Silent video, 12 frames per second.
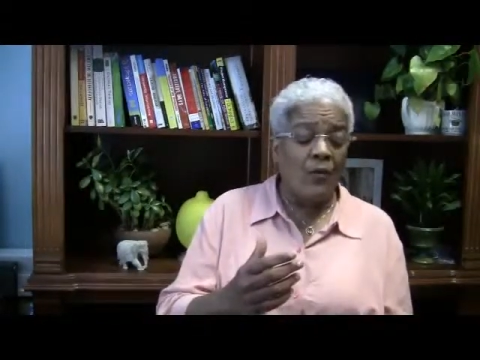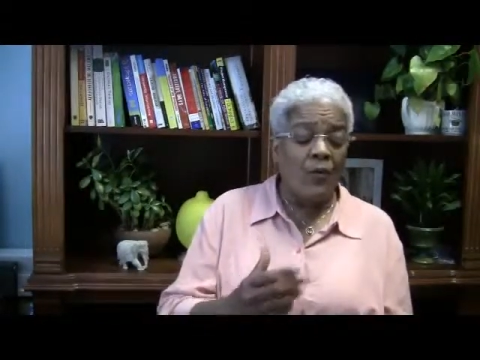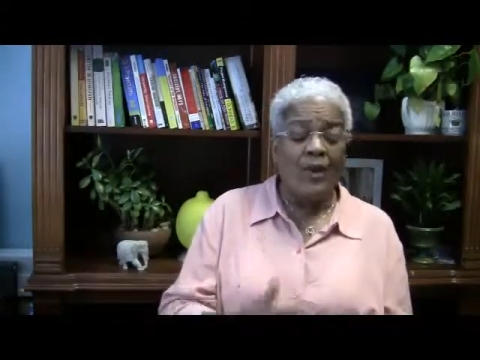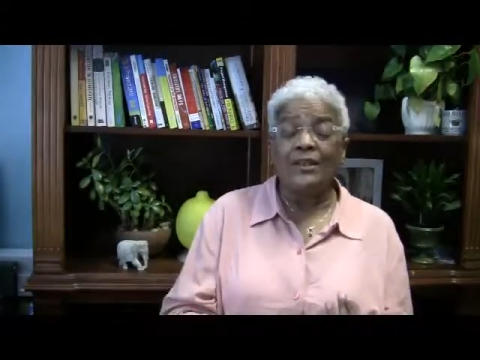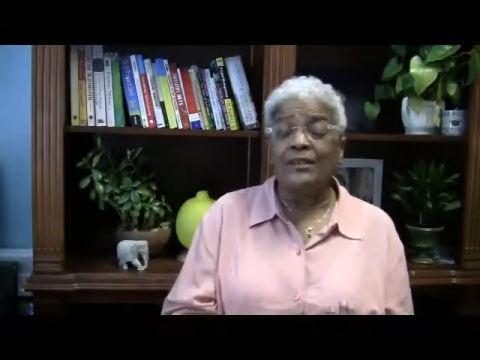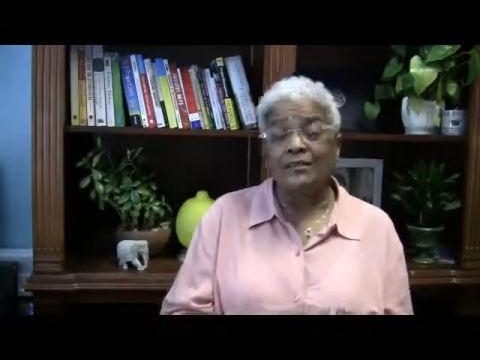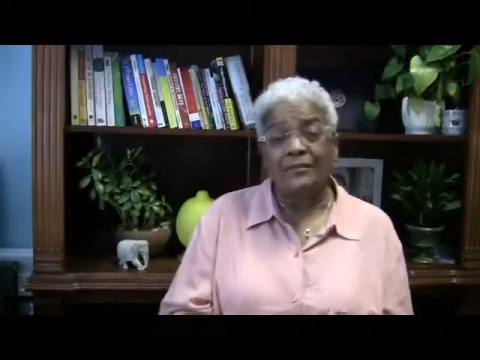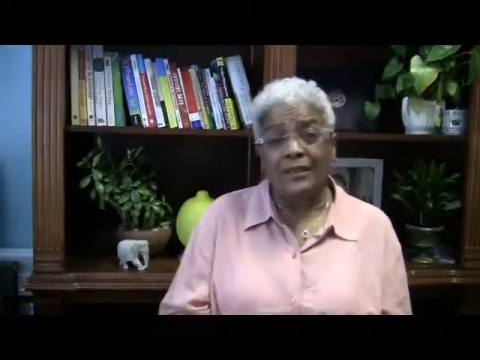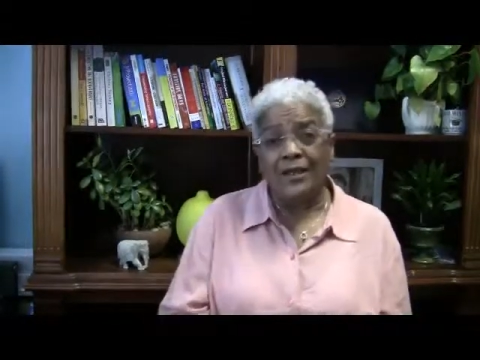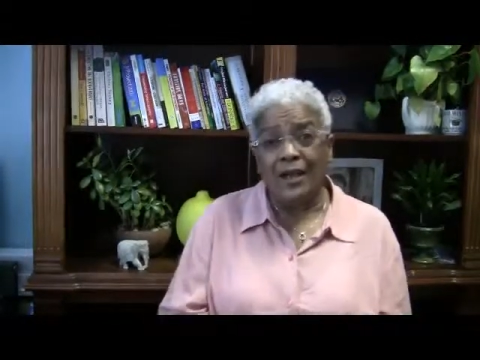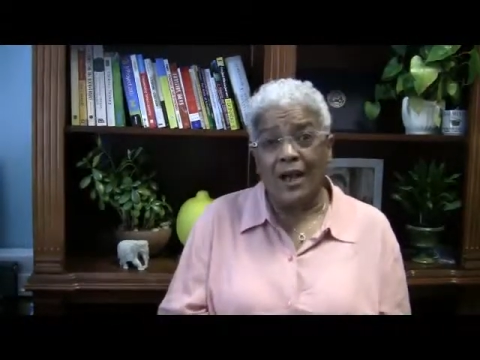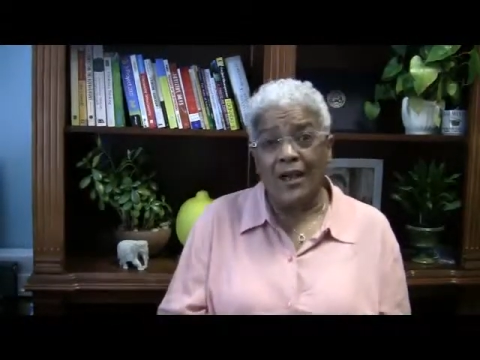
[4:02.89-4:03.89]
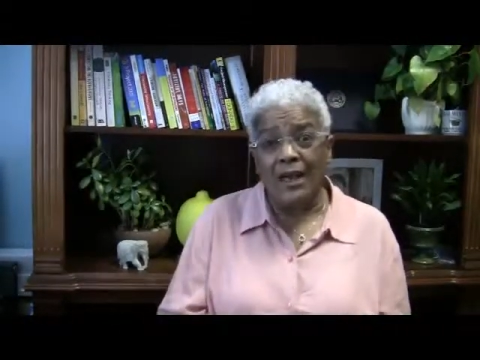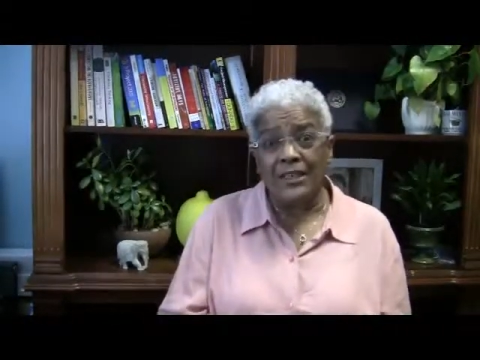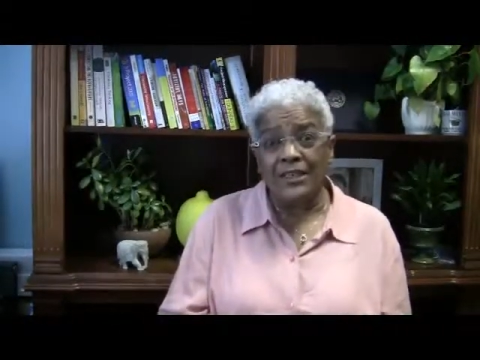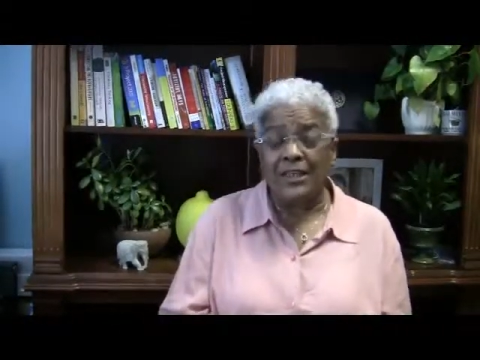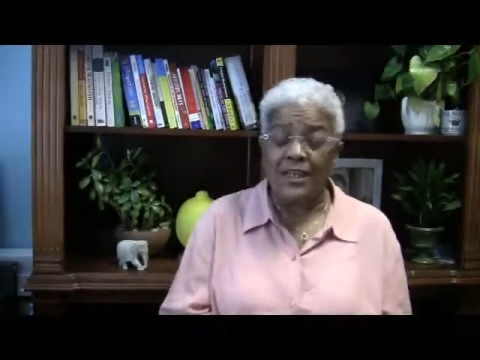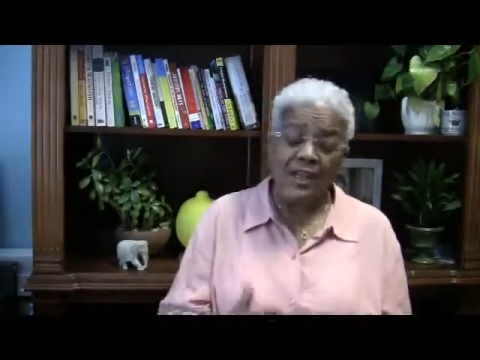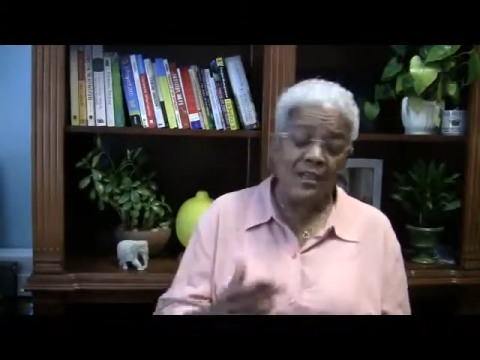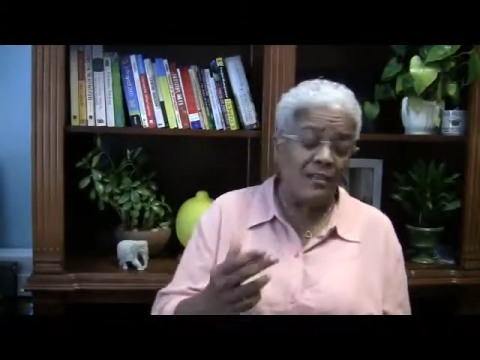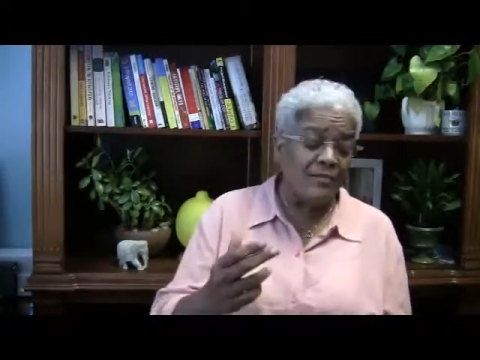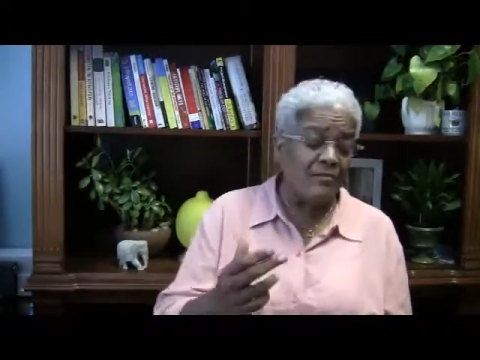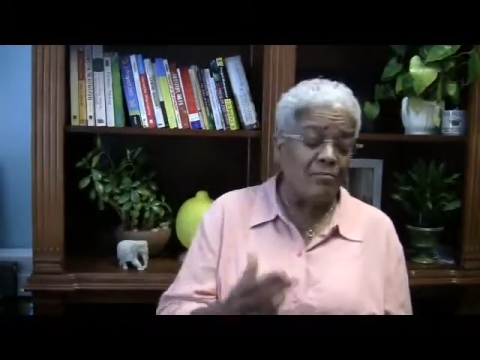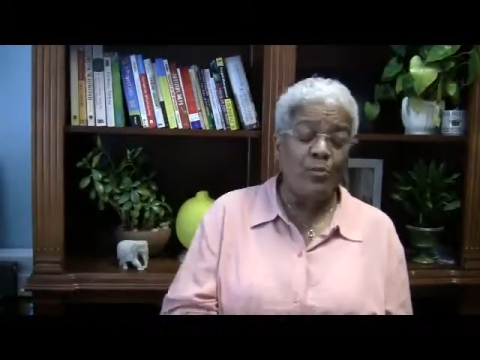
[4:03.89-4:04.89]
relatively
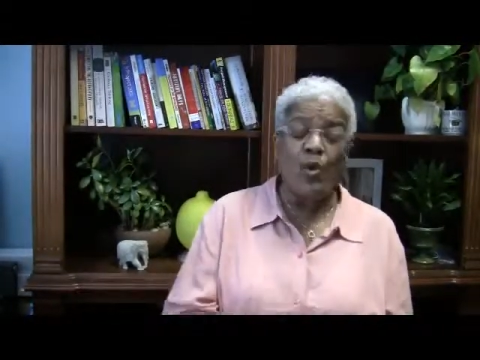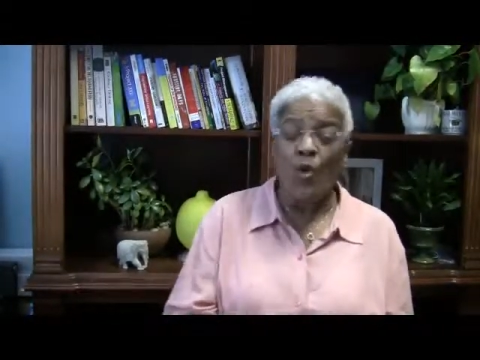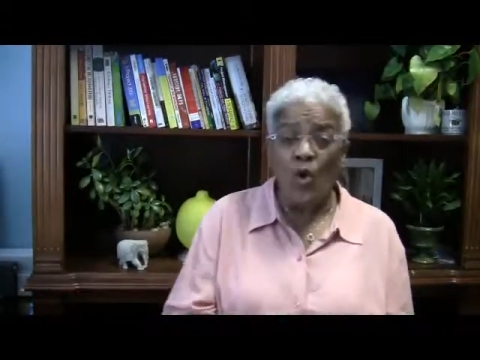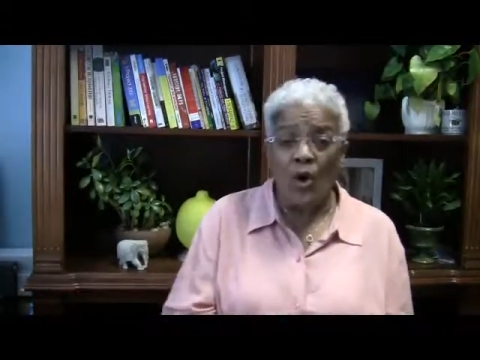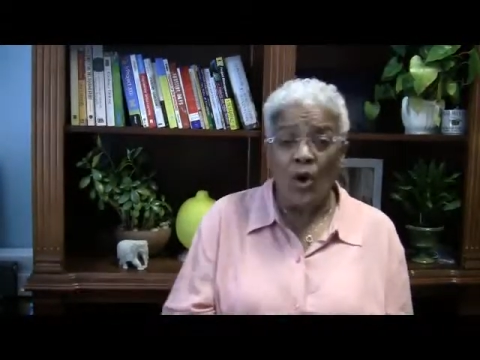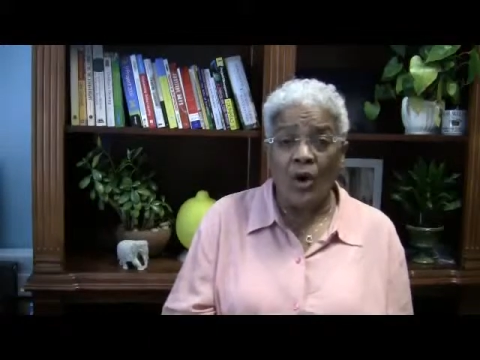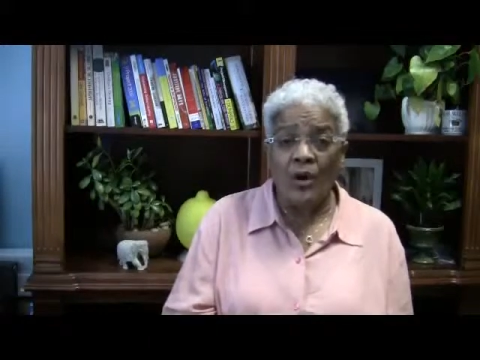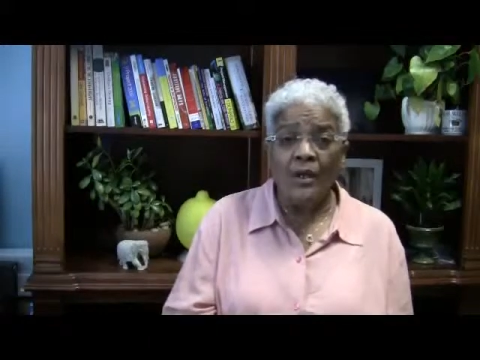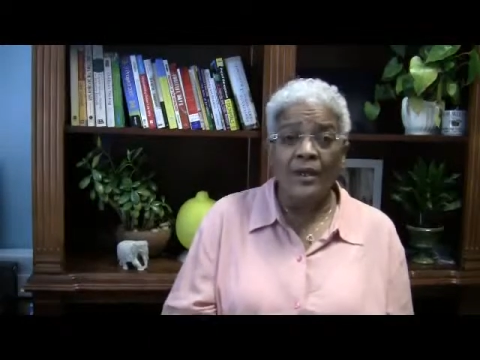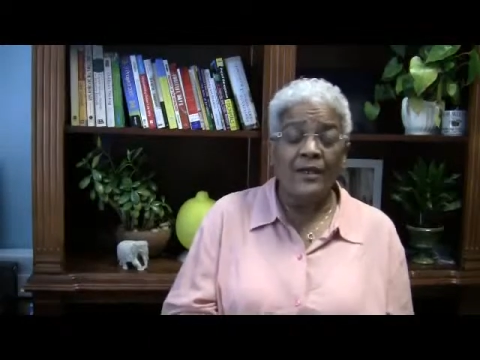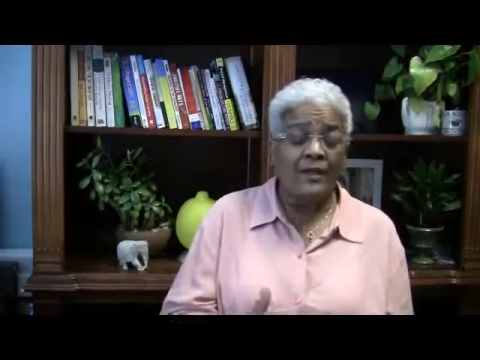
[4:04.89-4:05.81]
uneducated, poor,